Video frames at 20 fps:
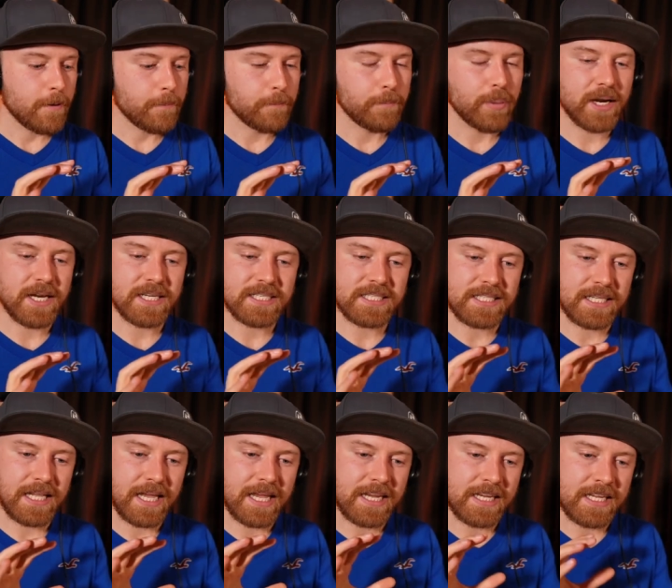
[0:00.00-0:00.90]
But it's
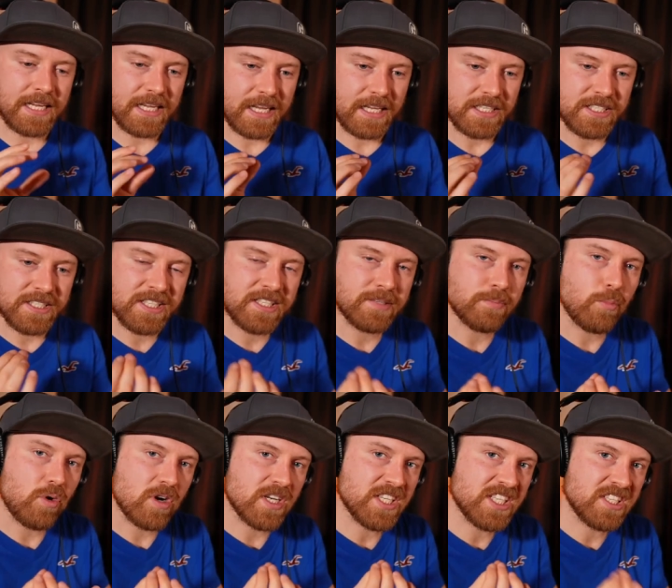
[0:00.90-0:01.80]
like it's
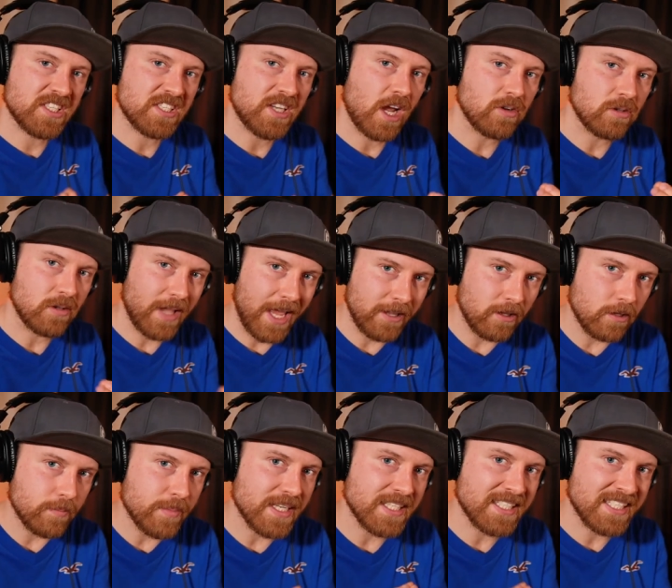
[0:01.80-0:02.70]
more subtle
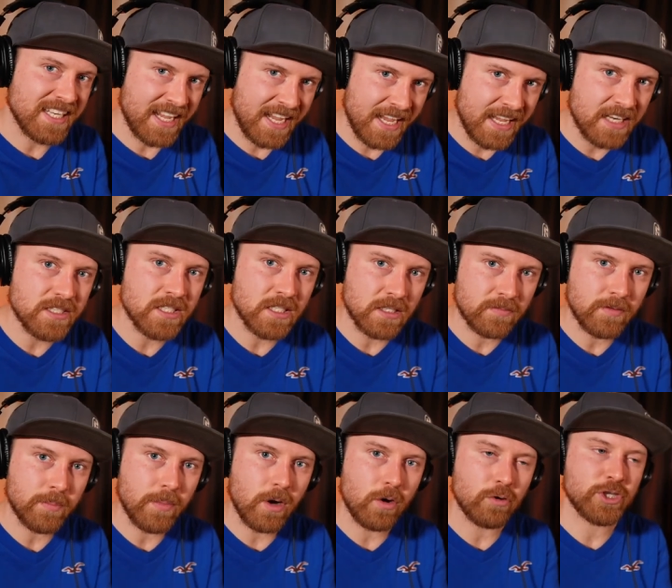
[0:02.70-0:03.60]
elements and hints of
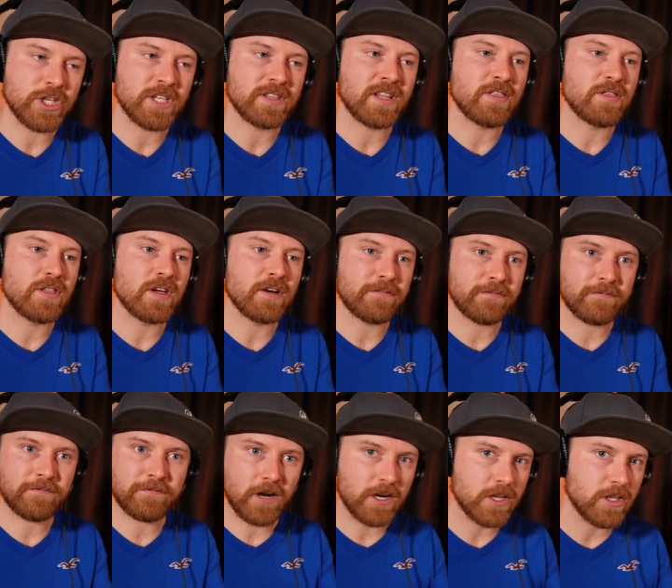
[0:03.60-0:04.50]
emotion than the
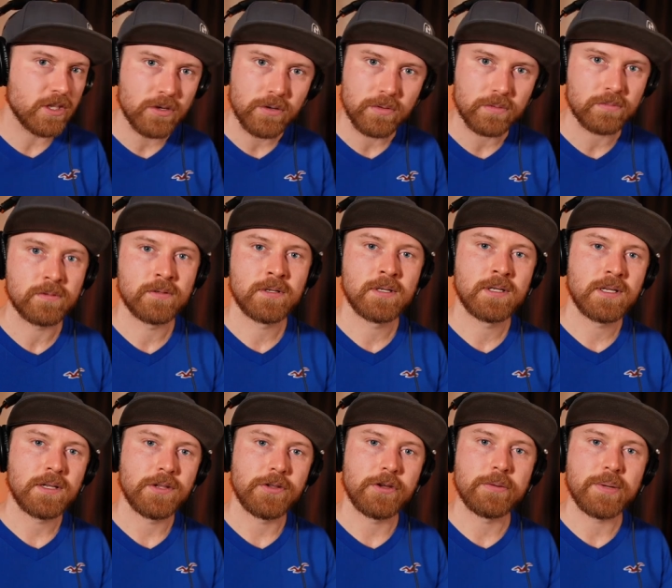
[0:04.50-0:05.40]
fuck you
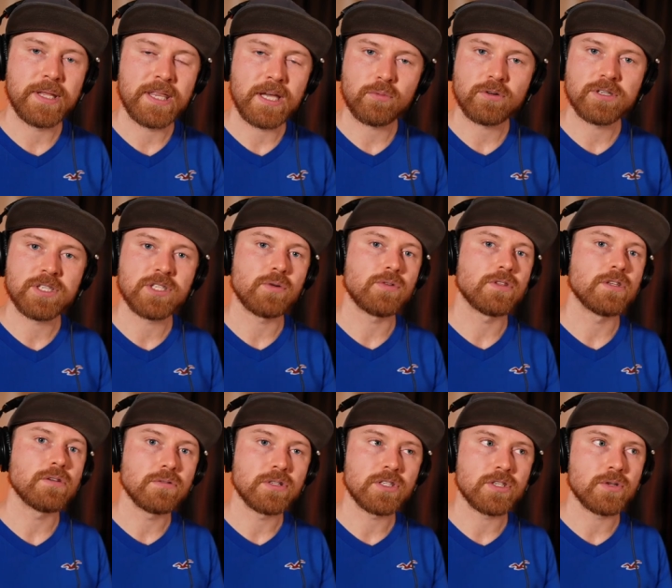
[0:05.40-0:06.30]
you know, I mean that we're so
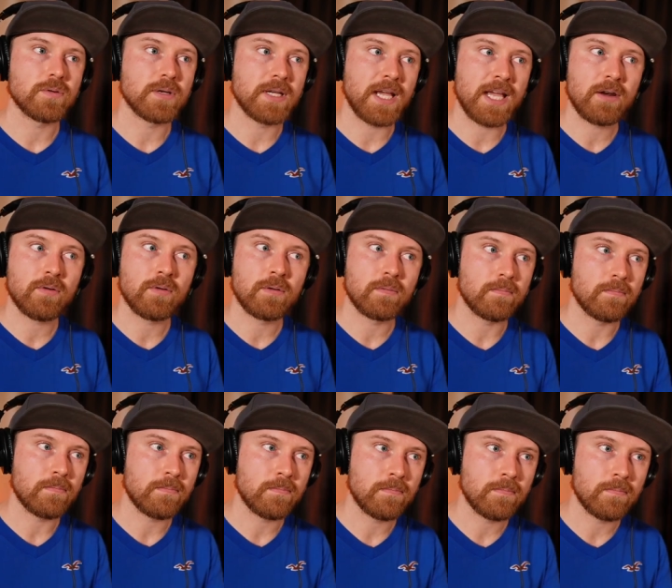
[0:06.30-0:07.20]
used to
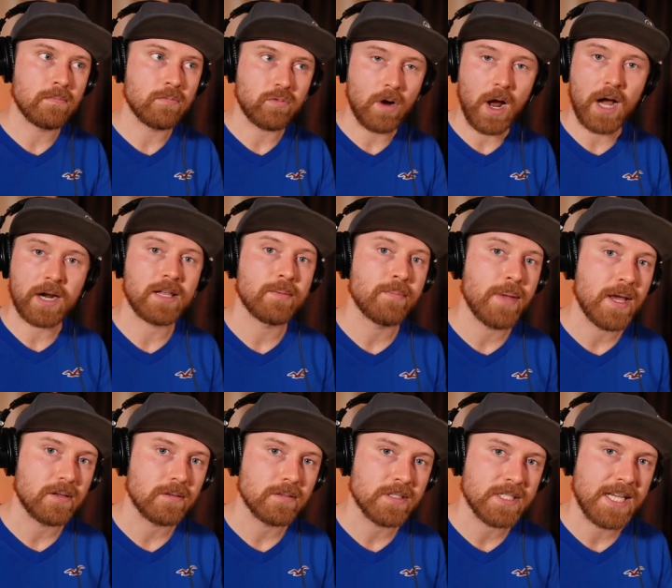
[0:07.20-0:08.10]
in rock and
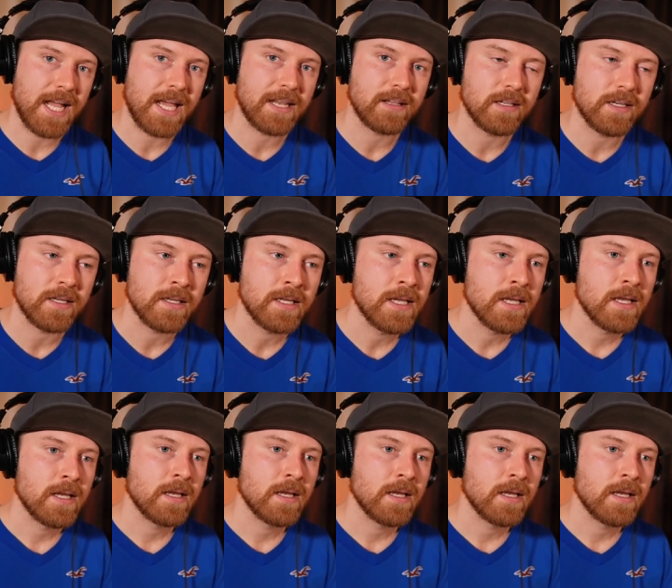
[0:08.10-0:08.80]
metal. Sadly,